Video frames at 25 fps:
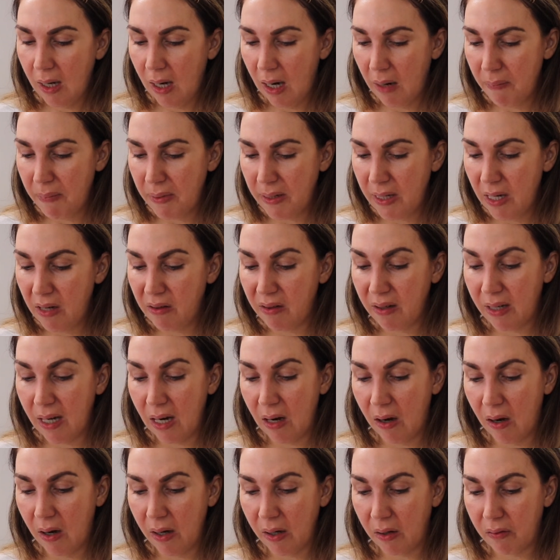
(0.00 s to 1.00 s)
I've been using
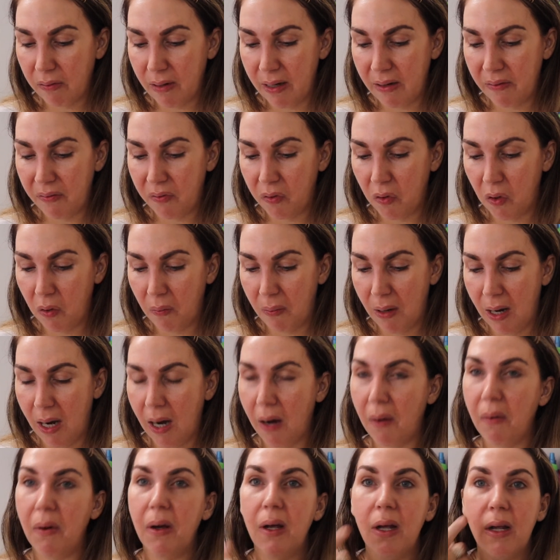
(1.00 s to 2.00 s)
the eye cream for a
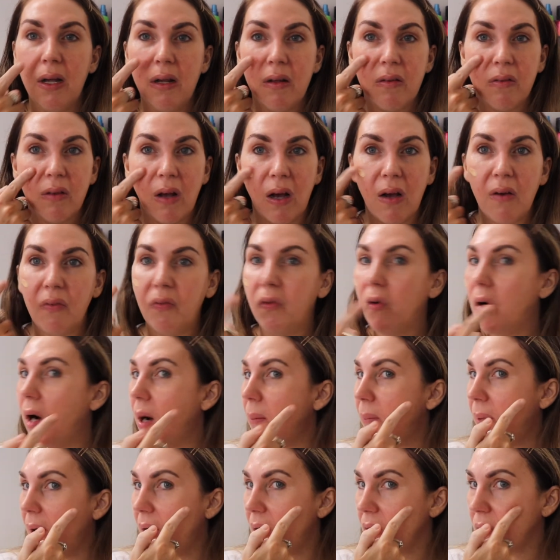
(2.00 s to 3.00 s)
while, so I thought
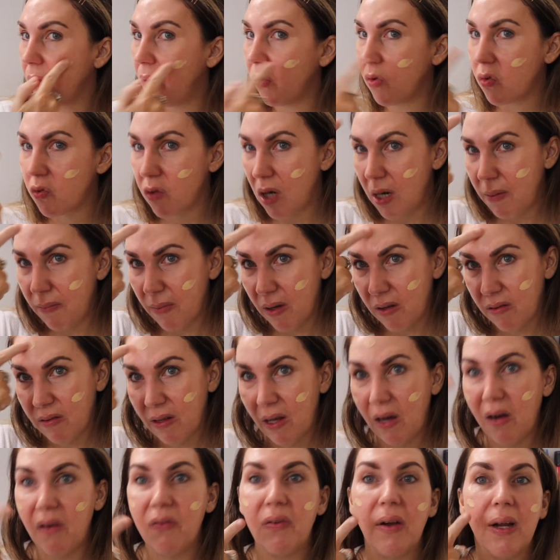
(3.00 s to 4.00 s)
I might as well treat
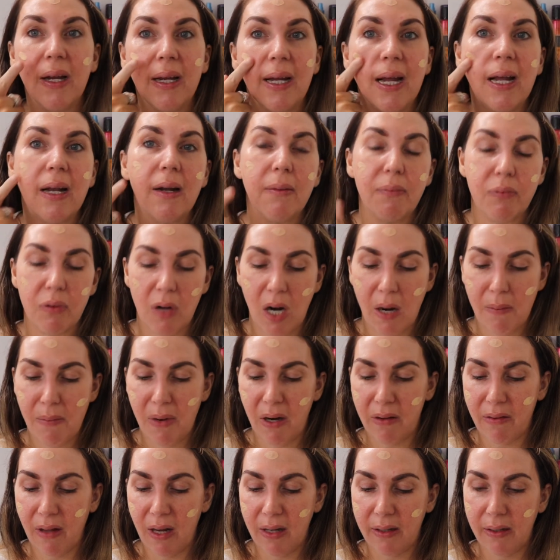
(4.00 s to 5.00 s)
myself and get the
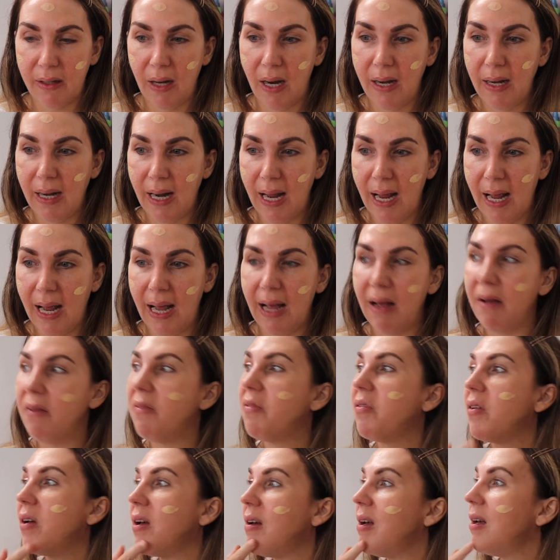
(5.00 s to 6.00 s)
primer, because I don't
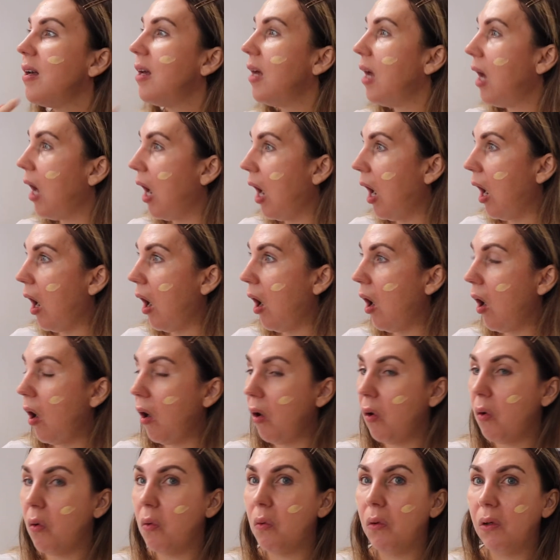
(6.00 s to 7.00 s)
have a
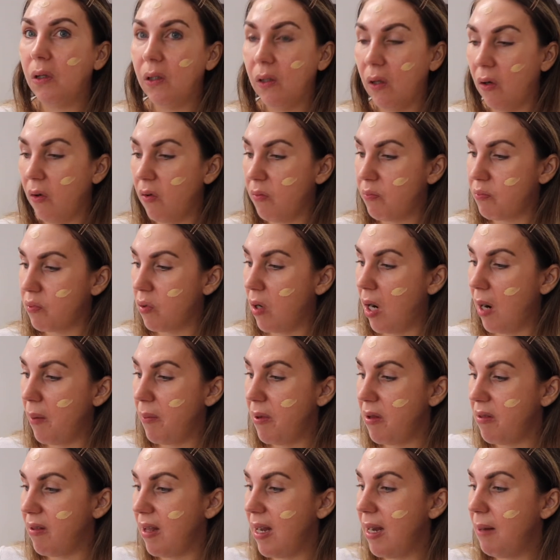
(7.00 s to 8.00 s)
whole lot of
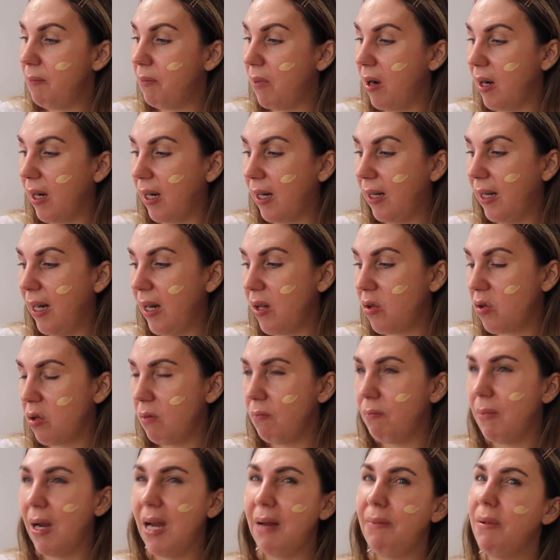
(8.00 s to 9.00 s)
primers in my
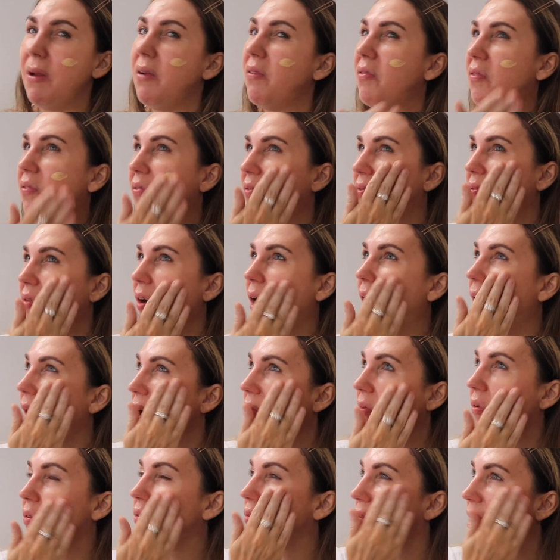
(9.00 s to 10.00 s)
collection. Maybe
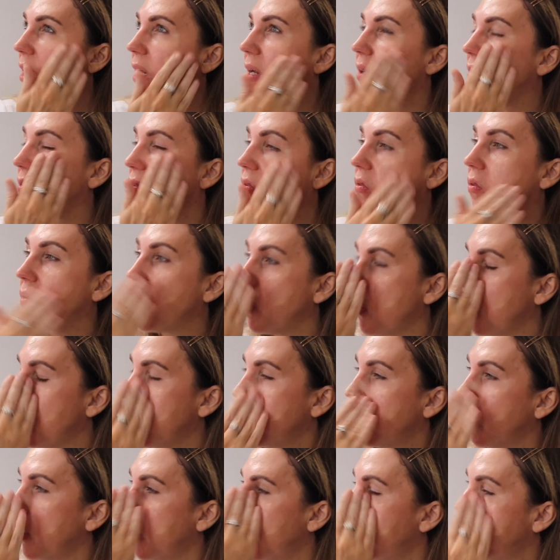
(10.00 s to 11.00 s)
5 or 6,
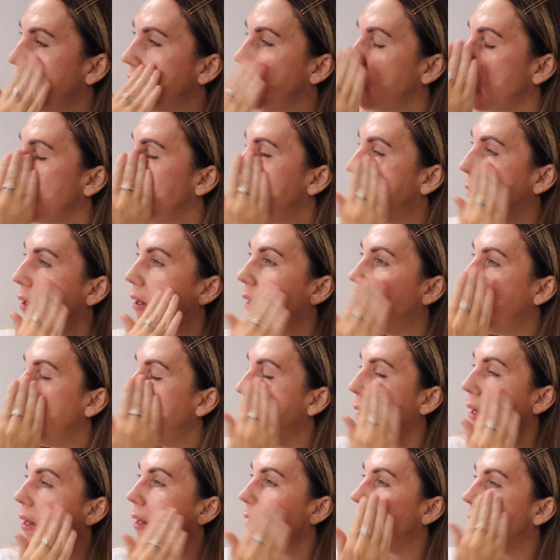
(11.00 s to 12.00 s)
could have 7.
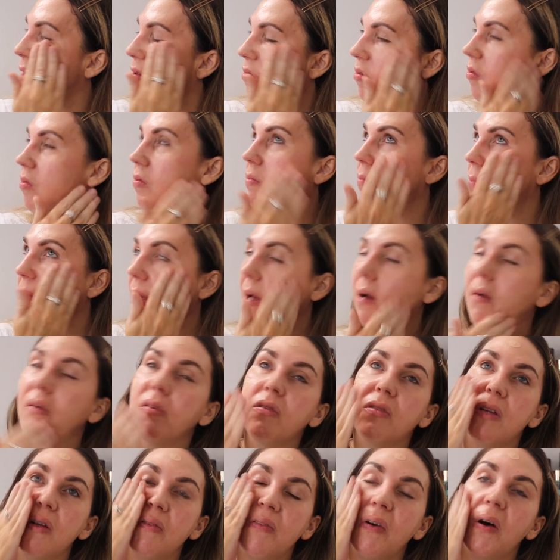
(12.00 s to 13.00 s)
It
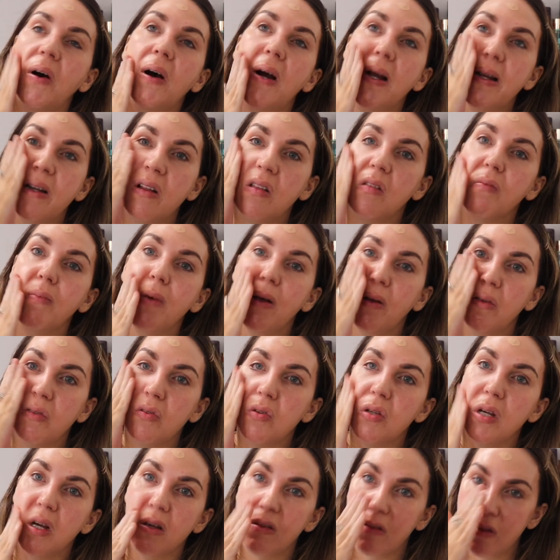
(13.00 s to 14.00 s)
smells divine. It smells
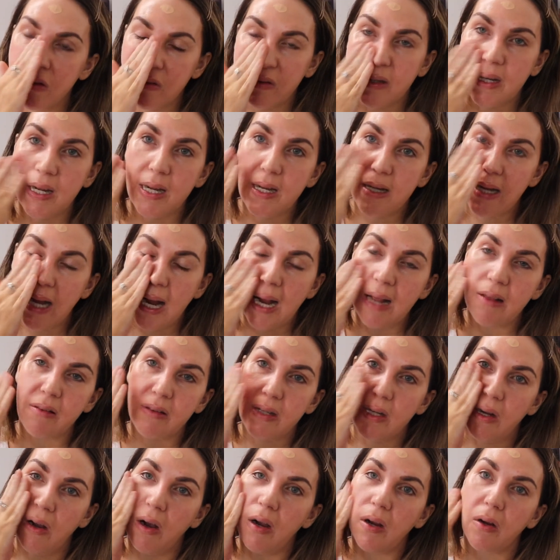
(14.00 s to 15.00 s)
just as good
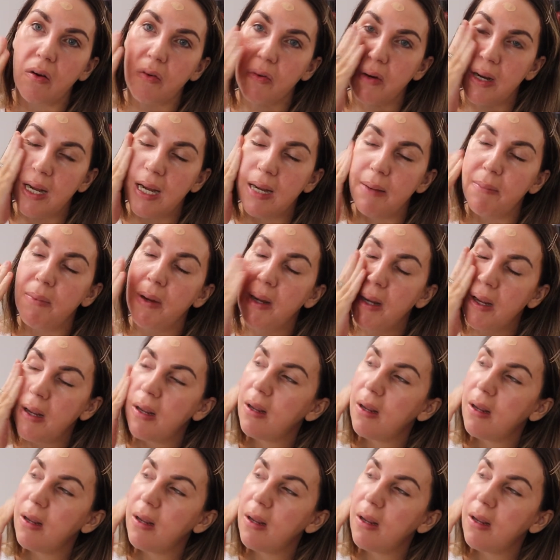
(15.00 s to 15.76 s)
as the eye cream.